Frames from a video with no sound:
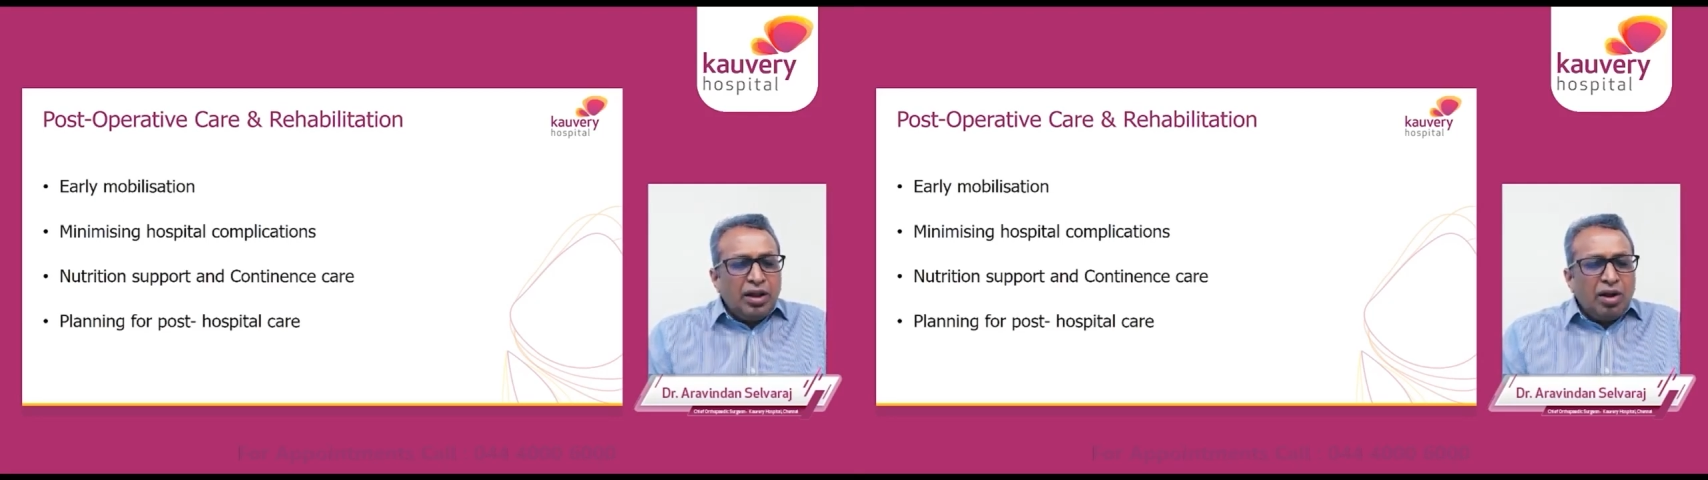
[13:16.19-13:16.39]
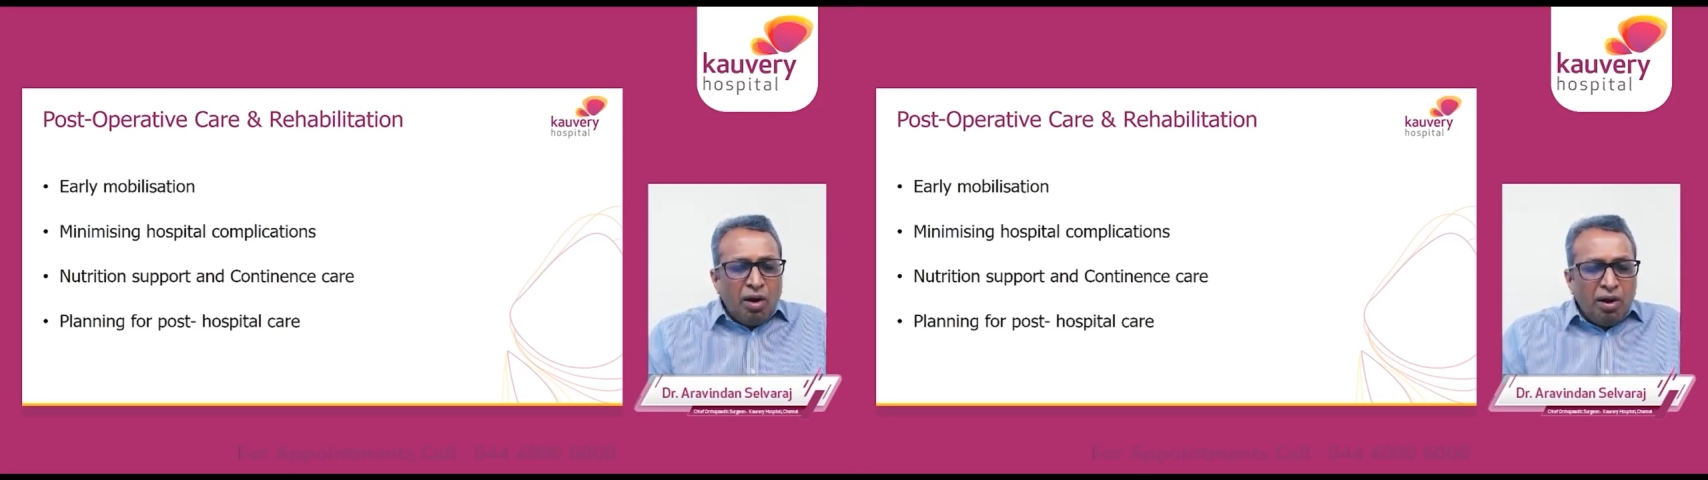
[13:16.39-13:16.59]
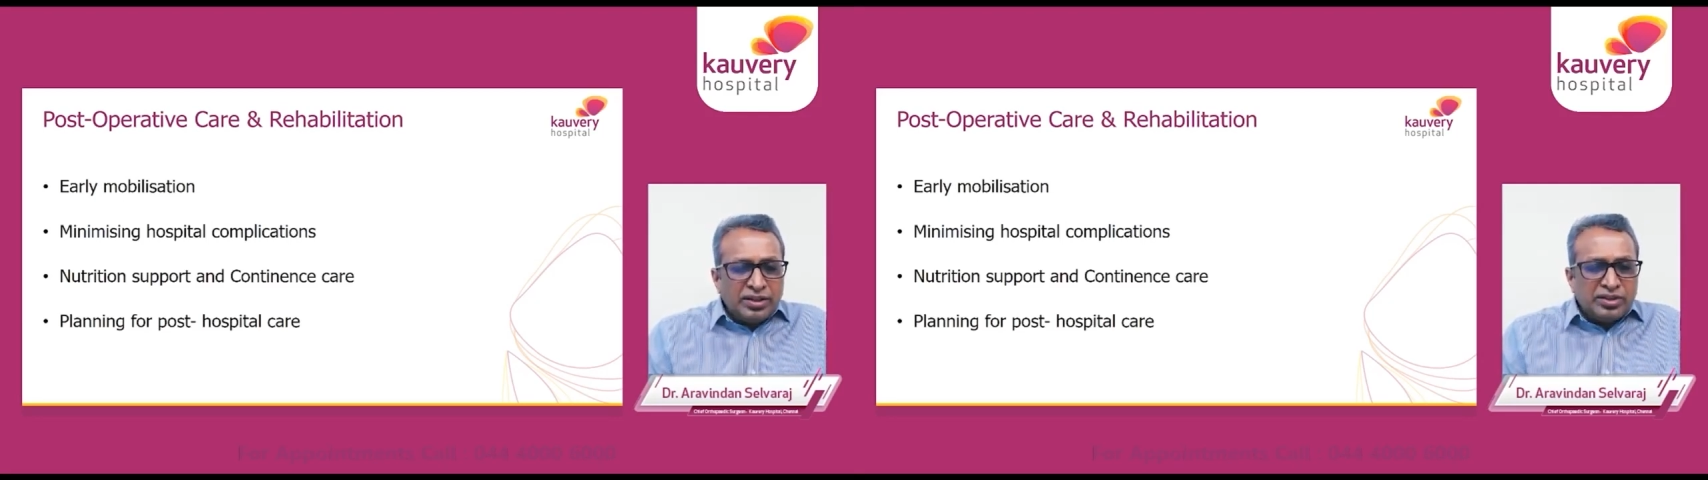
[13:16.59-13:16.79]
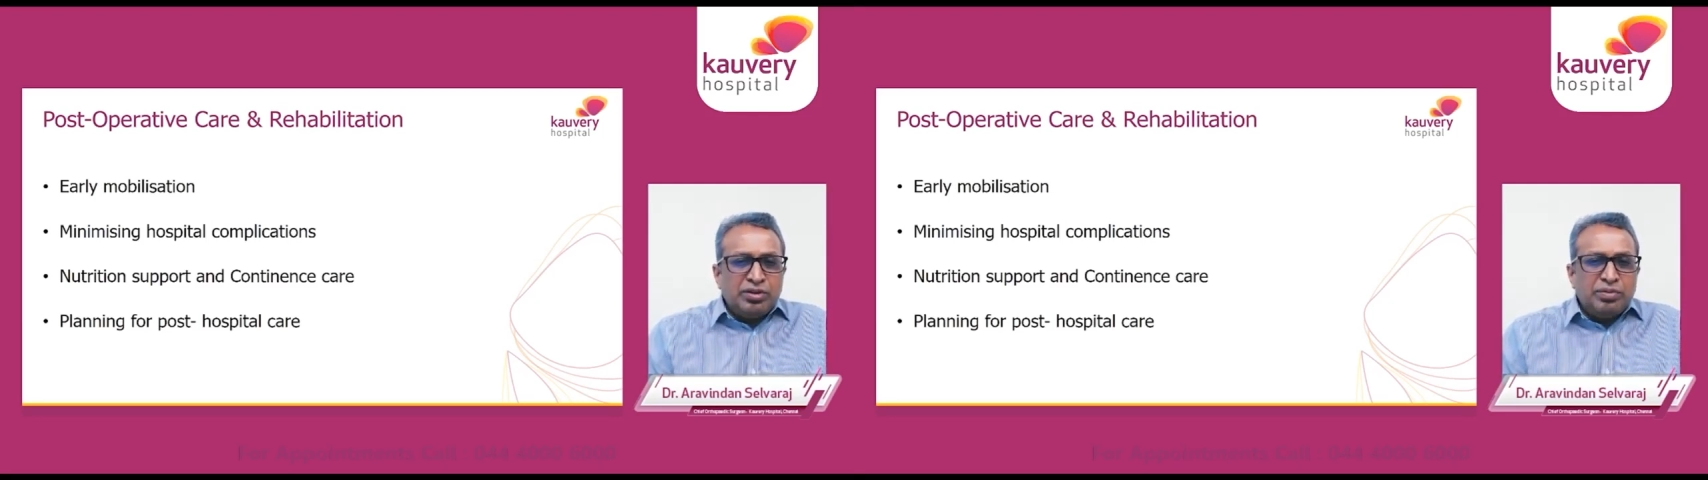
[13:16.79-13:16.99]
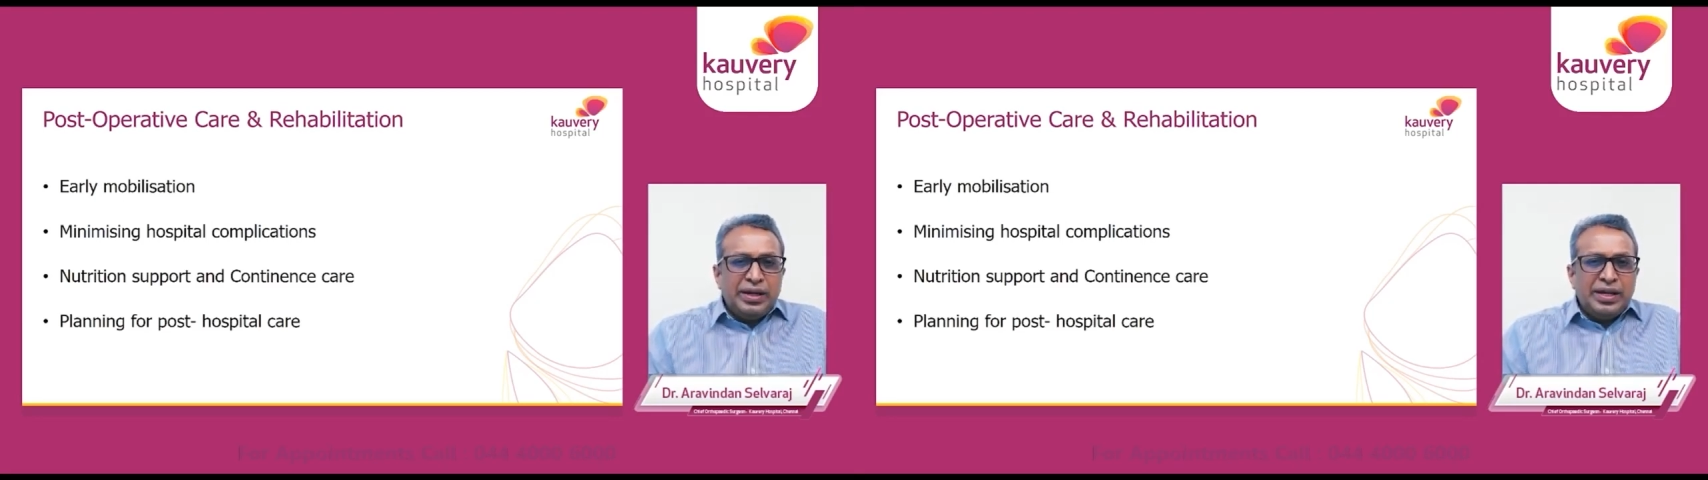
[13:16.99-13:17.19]
They all
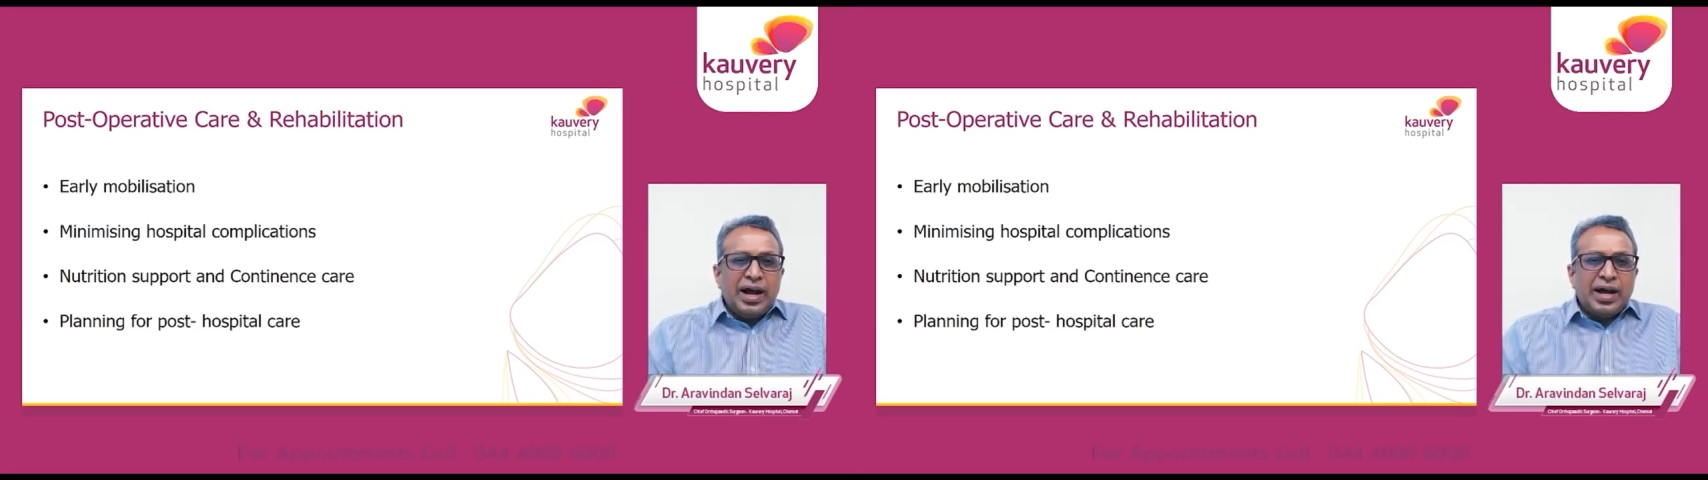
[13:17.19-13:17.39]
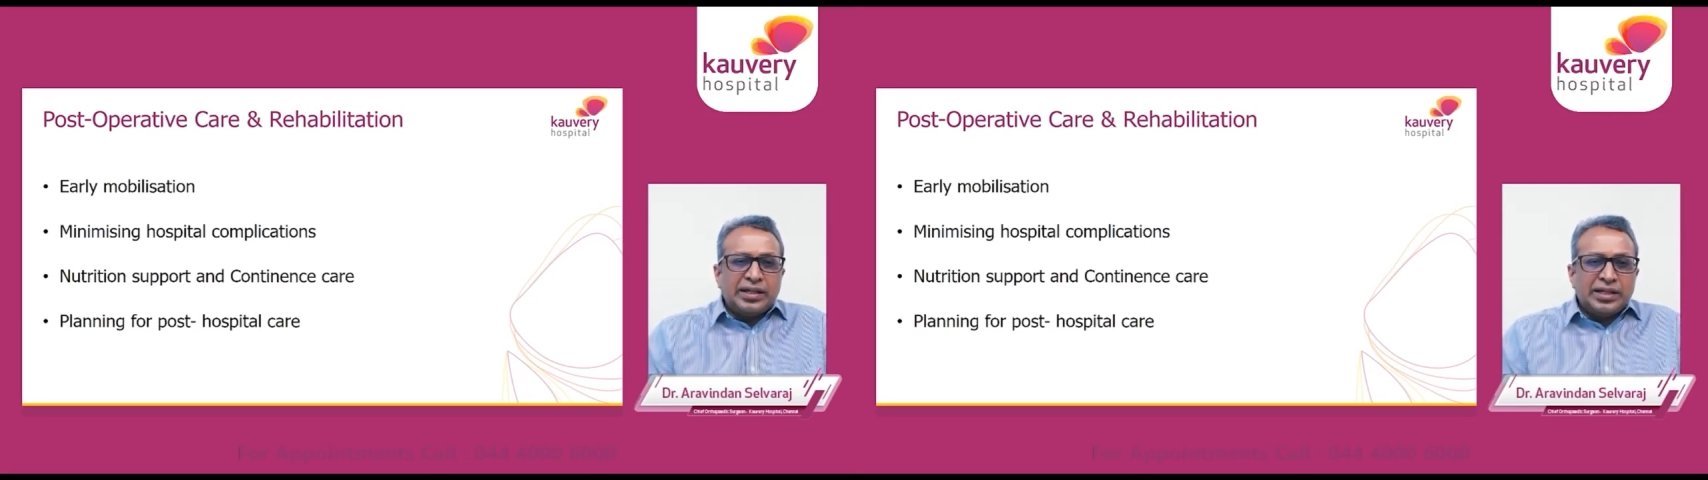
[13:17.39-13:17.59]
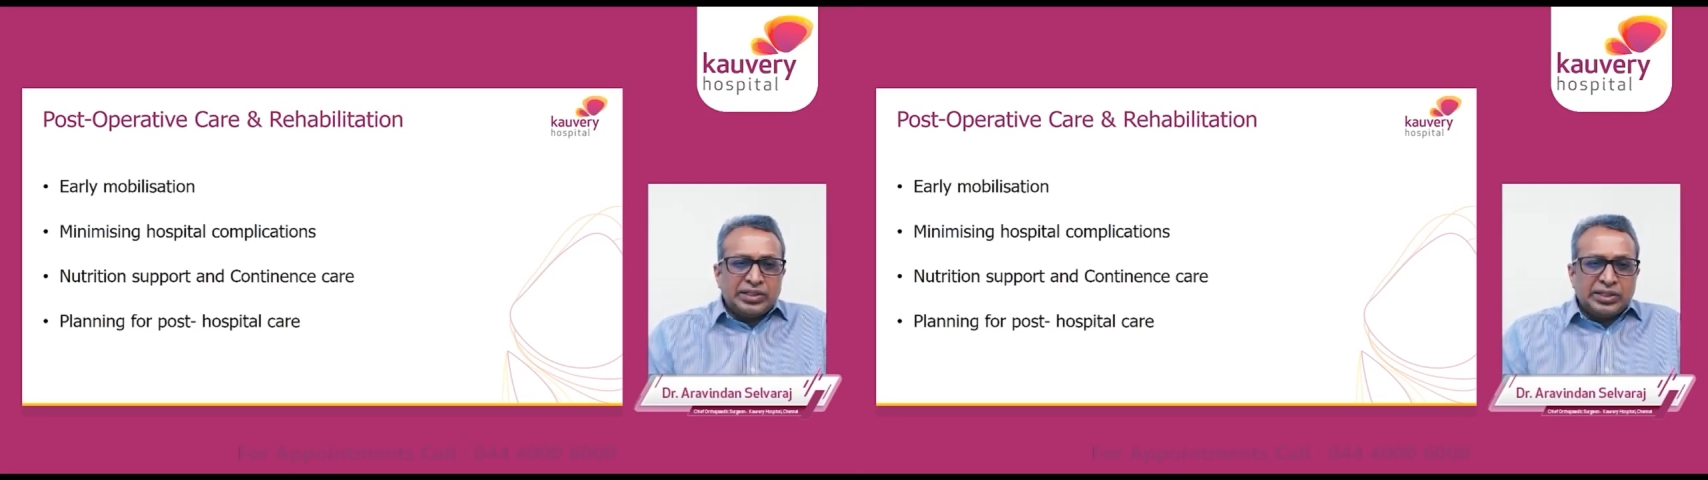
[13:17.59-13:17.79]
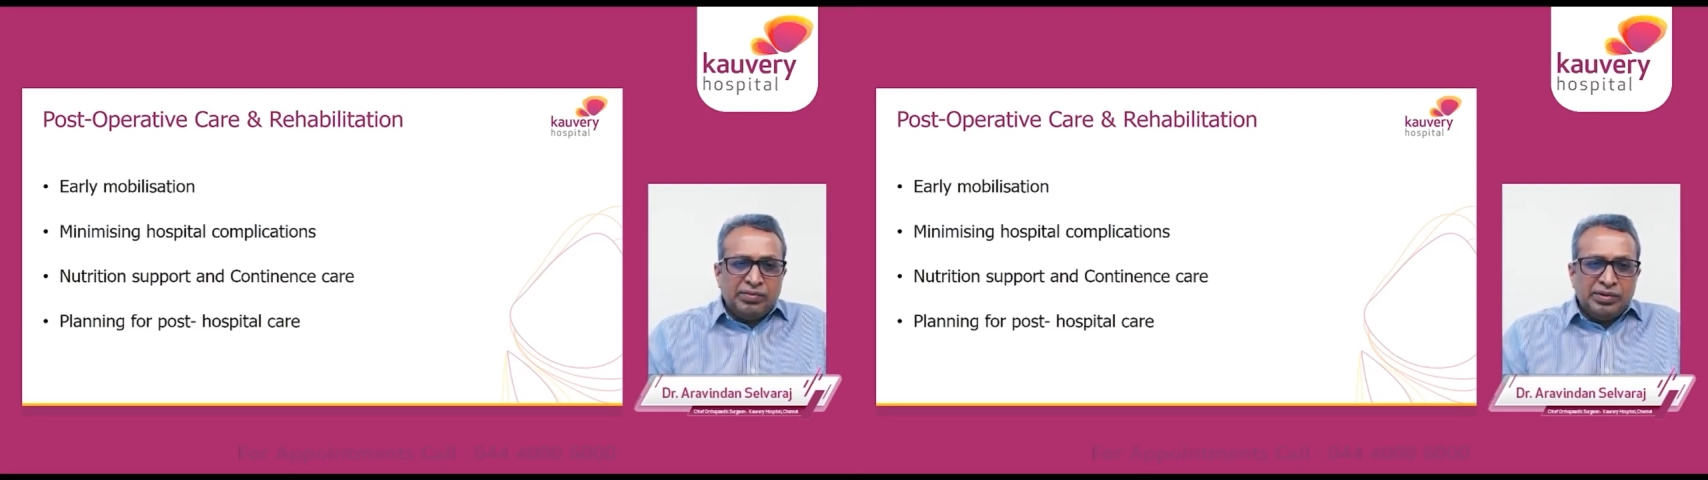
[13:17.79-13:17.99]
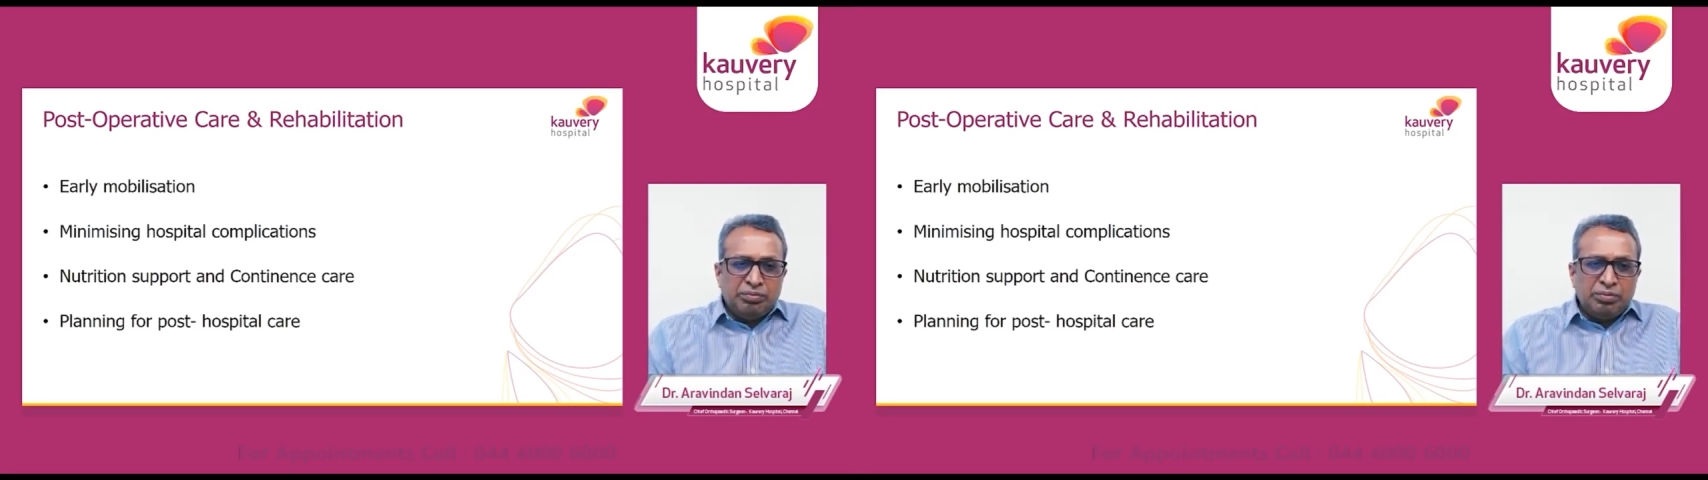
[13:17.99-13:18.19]
should be
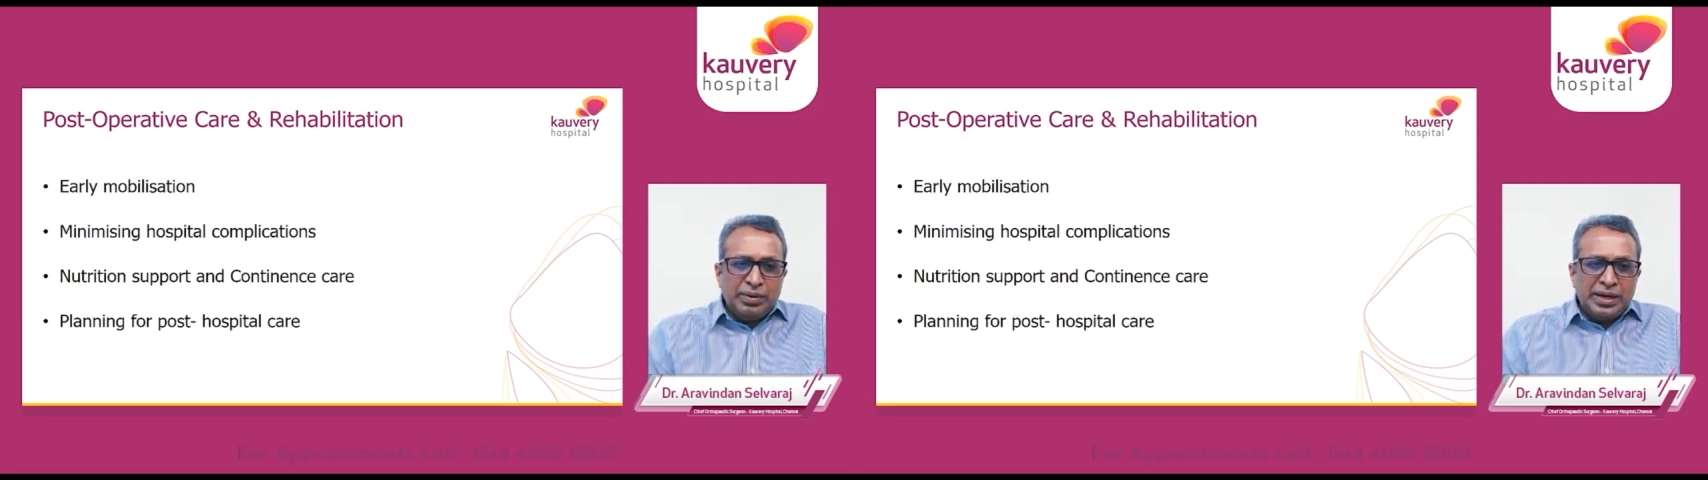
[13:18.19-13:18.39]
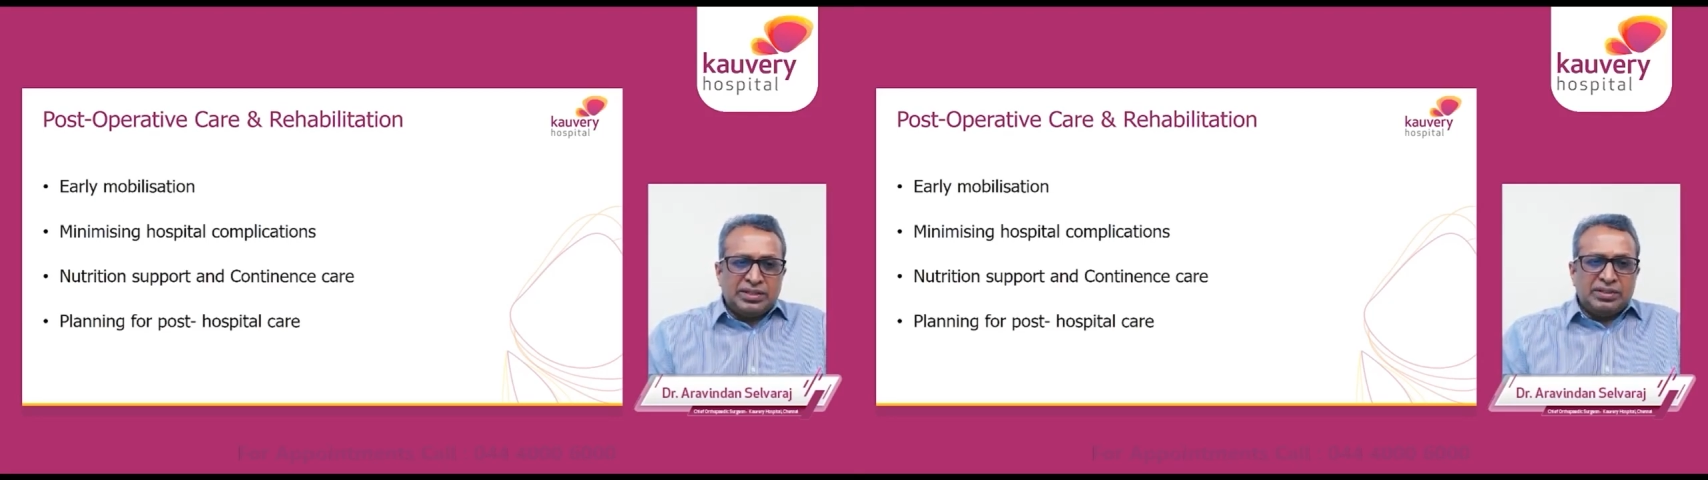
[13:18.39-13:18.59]
aggressively mobilized